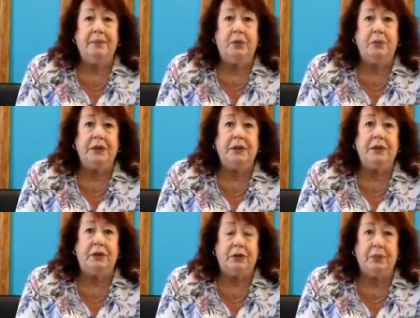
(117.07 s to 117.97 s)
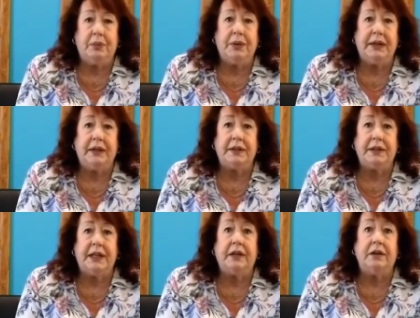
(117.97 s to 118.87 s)
brought me to the group, and I
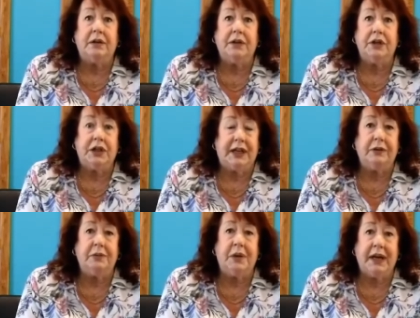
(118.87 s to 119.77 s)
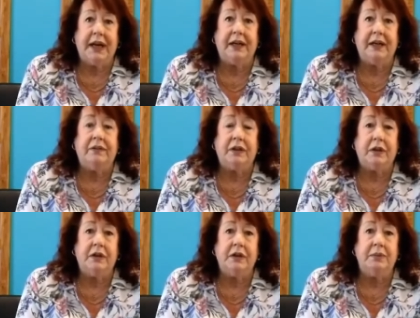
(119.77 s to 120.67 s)
just thank God that she held my hand every
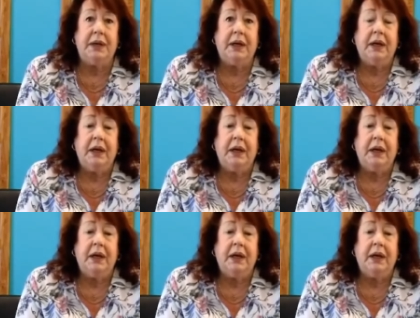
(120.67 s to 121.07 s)
time.